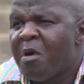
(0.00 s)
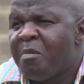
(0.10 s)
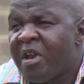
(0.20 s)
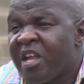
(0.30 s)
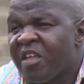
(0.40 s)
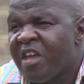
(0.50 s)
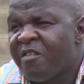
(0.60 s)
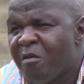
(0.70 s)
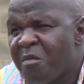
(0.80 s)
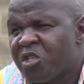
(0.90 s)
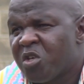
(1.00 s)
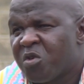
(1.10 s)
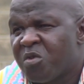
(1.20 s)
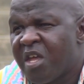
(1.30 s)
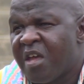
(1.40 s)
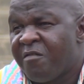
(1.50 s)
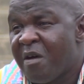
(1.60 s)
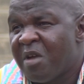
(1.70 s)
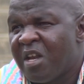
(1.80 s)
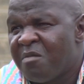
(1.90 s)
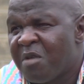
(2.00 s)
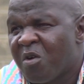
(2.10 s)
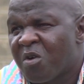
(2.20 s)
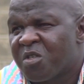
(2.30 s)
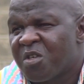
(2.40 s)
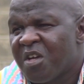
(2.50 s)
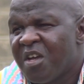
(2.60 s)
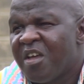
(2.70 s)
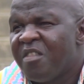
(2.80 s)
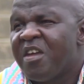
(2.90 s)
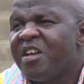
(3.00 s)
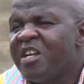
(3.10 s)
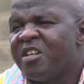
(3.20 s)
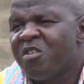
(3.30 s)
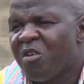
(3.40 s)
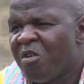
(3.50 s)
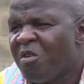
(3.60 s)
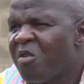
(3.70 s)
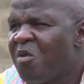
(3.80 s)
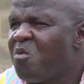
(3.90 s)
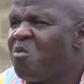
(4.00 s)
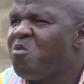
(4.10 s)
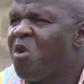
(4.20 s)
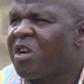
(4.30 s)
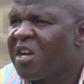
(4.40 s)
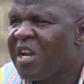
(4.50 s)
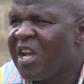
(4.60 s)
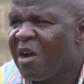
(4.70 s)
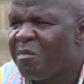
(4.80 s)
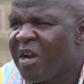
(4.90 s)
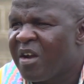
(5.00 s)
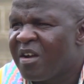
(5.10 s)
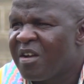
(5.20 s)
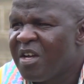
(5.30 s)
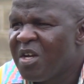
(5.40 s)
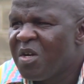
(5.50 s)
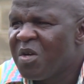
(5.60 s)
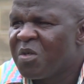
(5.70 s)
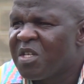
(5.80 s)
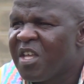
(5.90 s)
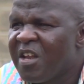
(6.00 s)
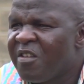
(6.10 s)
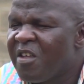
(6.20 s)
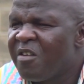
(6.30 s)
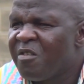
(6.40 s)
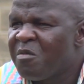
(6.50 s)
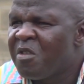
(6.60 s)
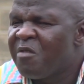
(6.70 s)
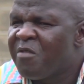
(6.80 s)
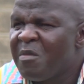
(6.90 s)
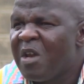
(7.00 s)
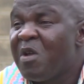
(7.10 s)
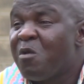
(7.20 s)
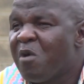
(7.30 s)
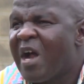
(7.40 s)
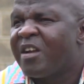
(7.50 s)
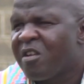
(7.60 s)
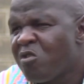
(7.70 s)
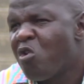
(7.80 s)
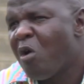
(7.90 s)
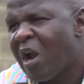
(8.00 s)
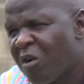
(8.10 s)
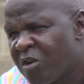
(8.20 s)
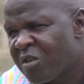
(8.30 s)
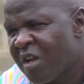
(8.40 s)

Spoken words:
breaking the information to the family, because they didn't know what really happened. You see, the family will want to know a lot,